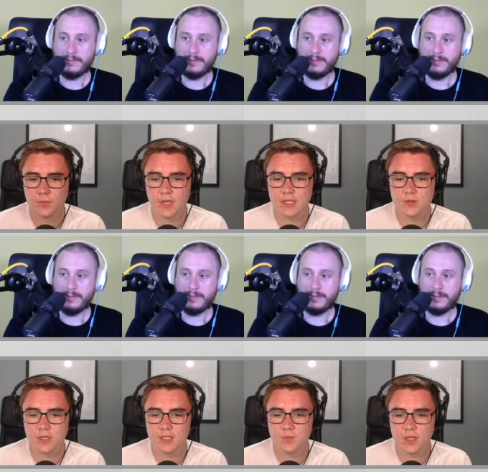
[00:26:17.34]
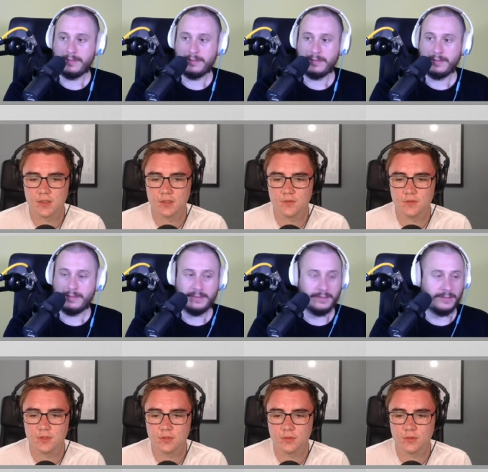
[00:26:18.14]
Speaker 1: That's quite expensive.
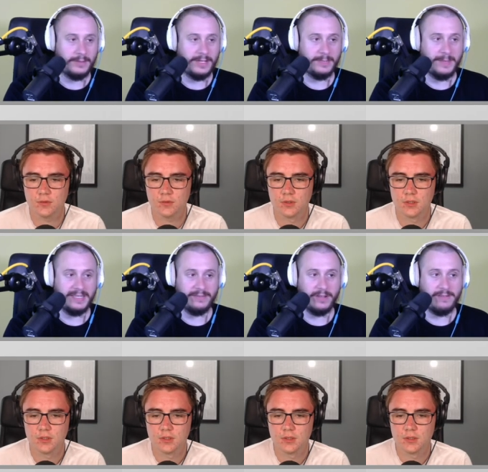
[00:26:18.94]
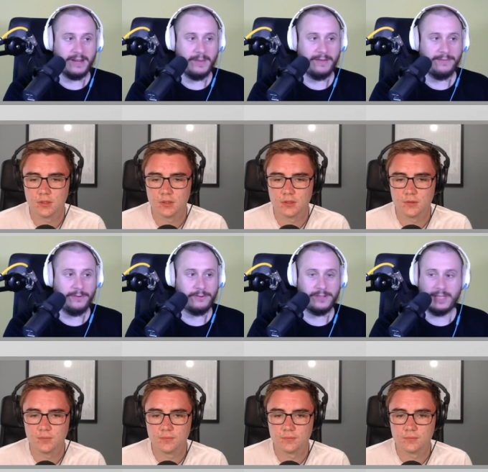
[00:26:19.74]
So quite expensive.
Speaker 2: So I reckon we have
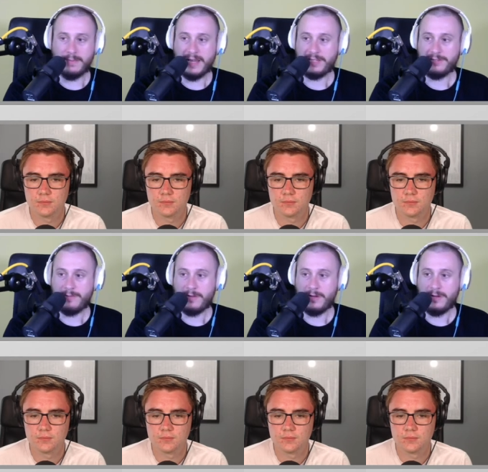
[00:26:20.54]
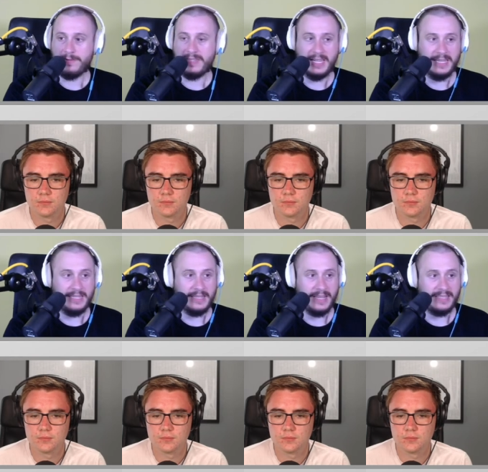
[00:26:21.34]
four of them. Let's remove
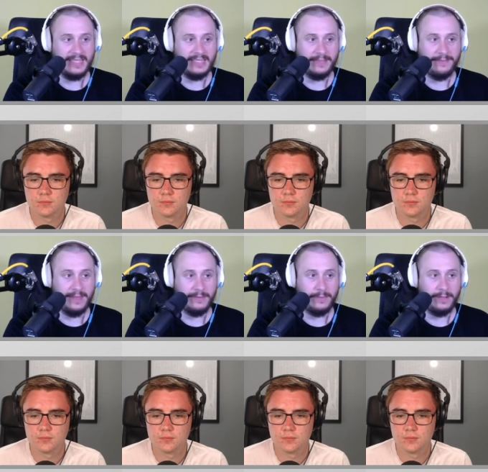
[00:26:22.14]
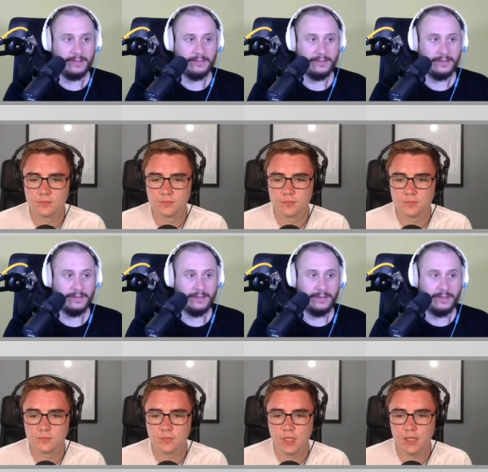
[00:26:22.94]
Dean as he's the fifth one.
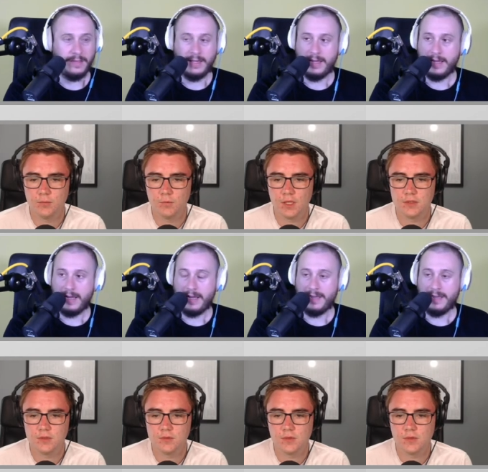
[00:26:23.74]
And let's do